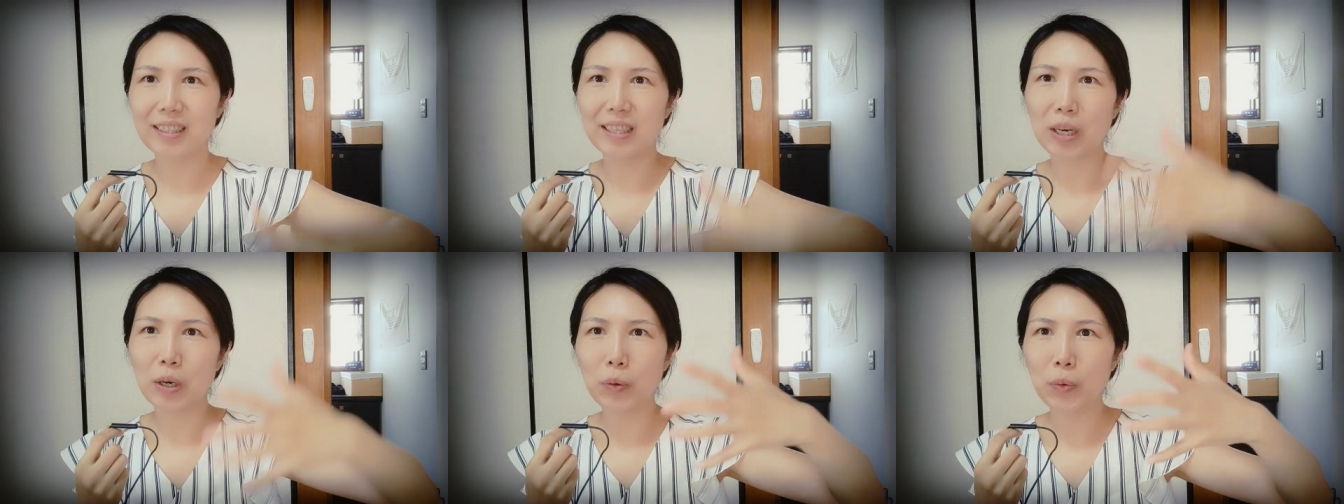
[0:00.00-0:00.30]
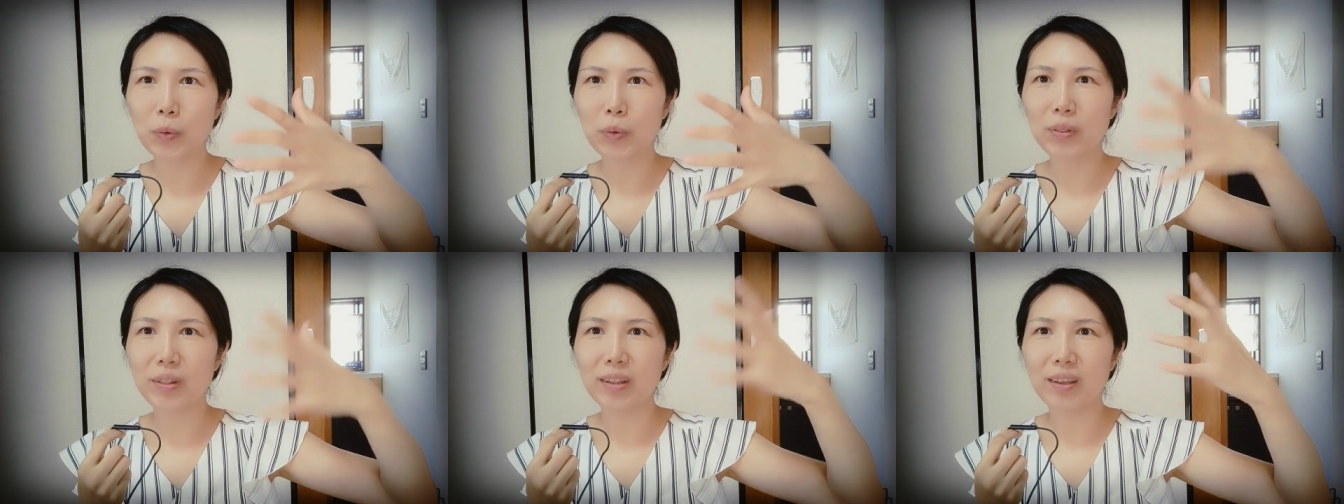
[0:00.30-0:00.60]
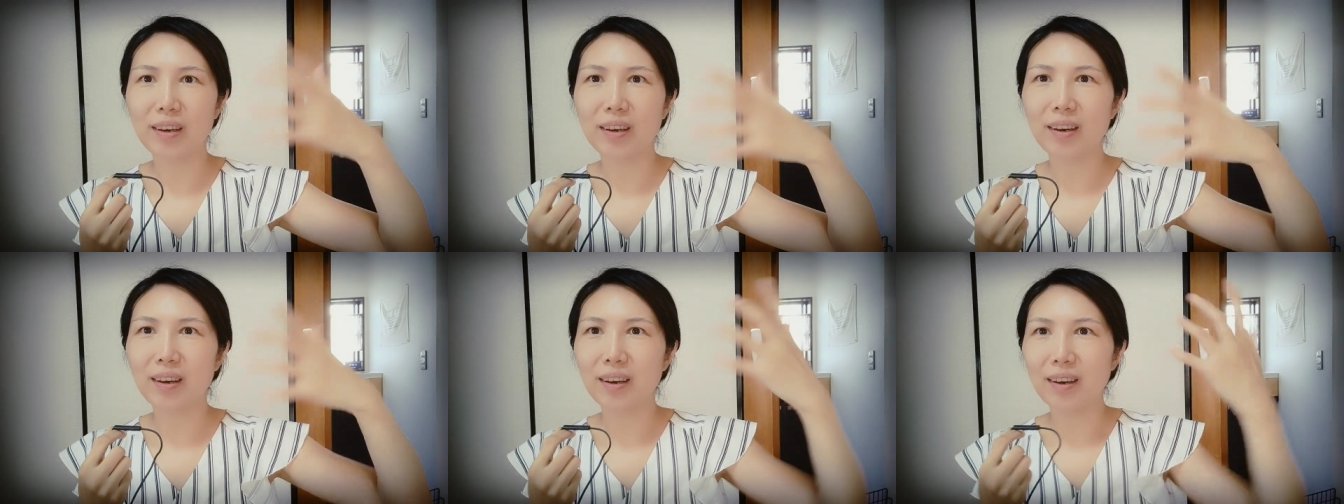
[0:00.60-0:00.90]
all
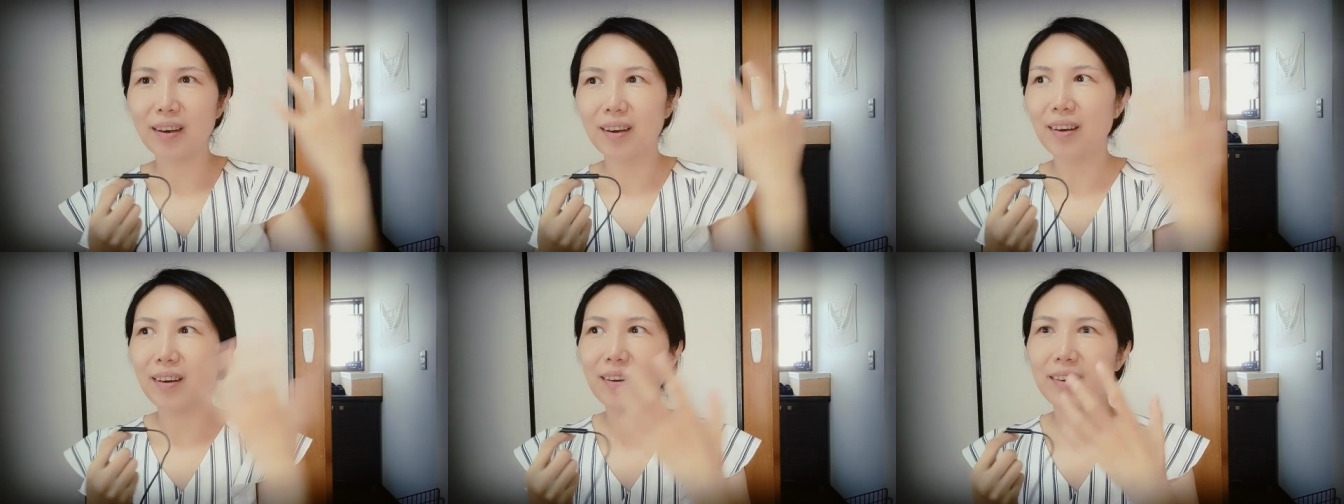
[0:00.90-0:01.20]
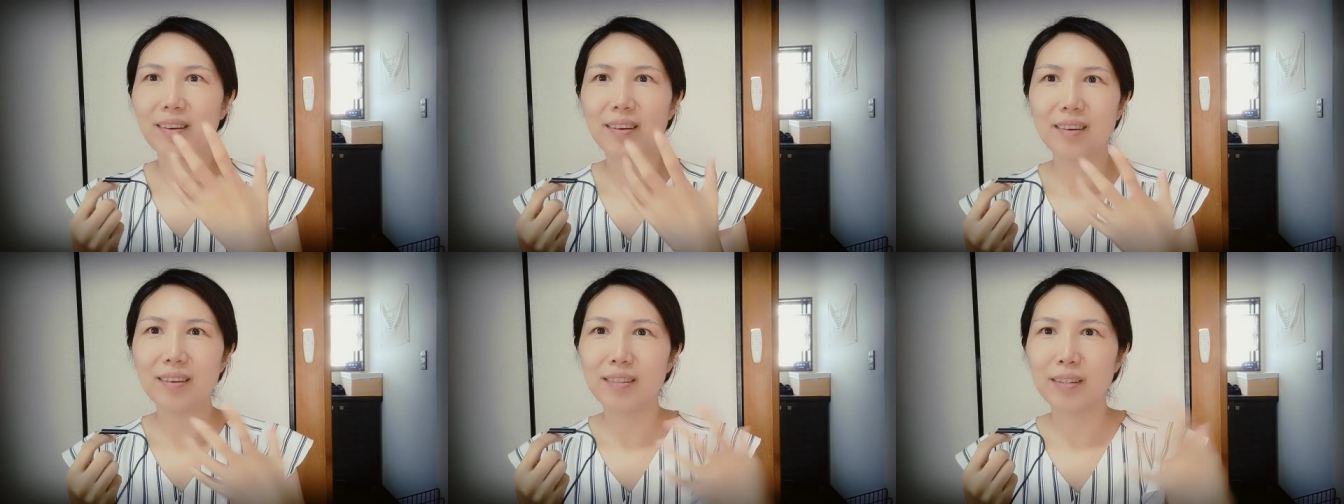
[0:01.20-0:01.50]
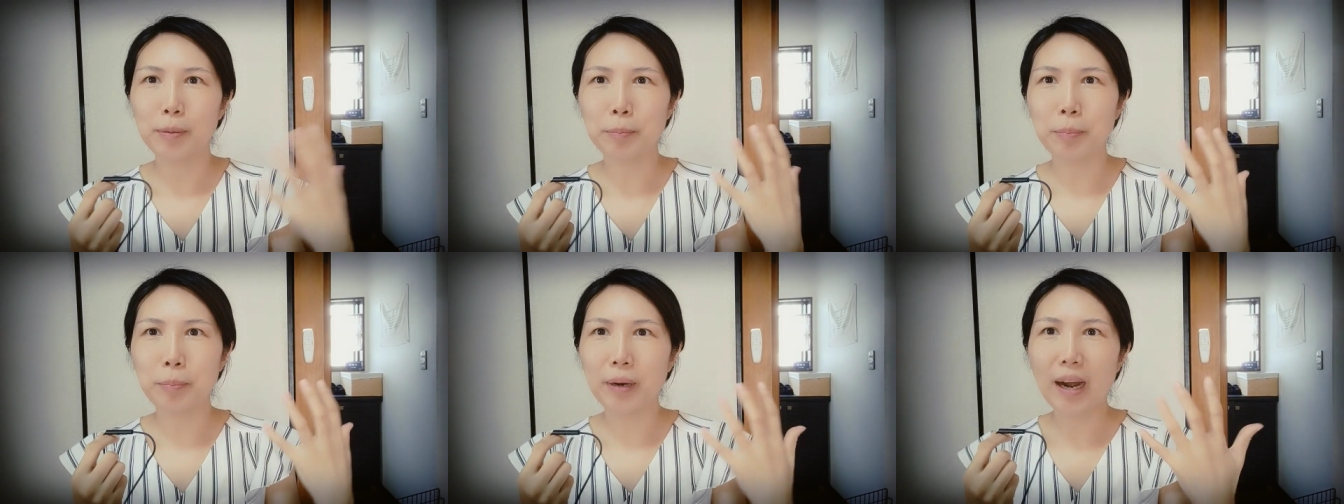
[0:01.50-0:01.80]
the
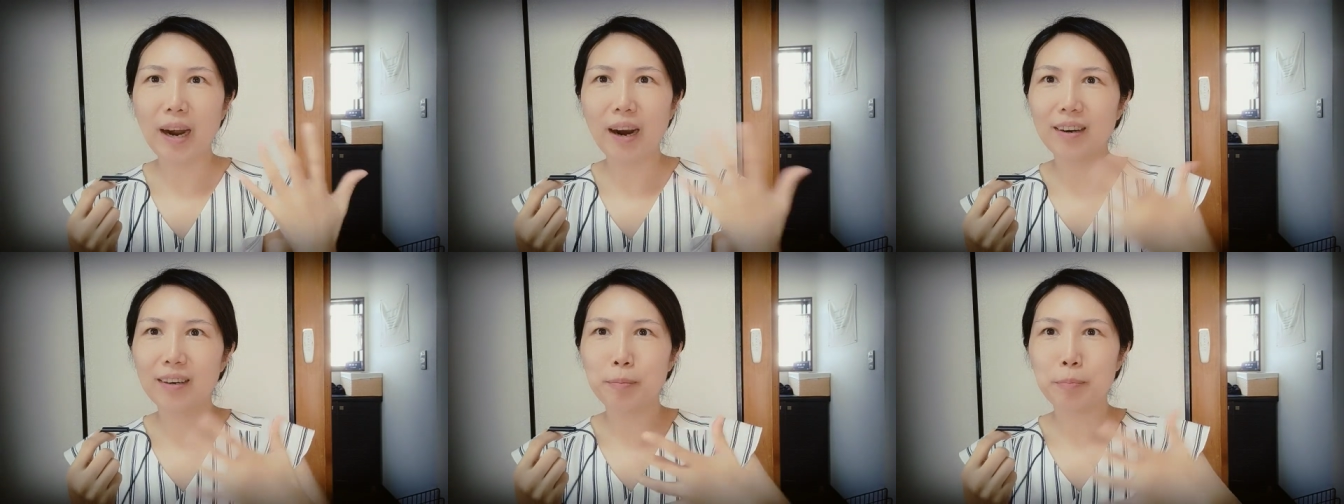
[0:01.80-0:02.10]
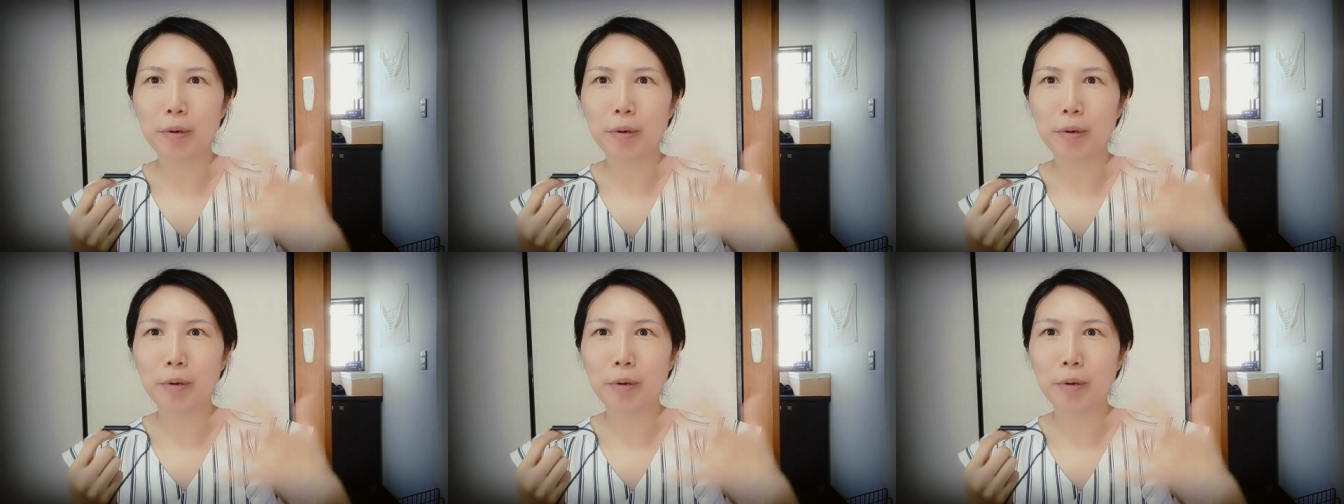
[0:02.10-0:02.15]
the part